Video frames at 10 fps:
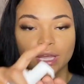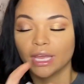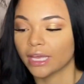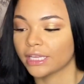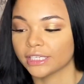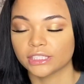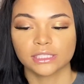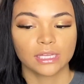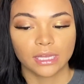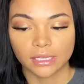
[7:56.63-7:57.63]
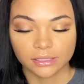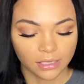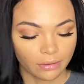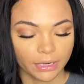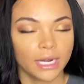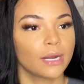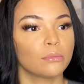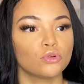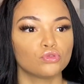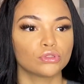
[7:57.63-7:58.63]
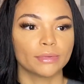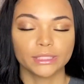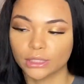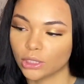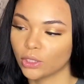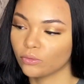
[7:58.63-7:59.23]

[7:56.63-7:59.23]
yeah, that's just because I ran out of mousse basically.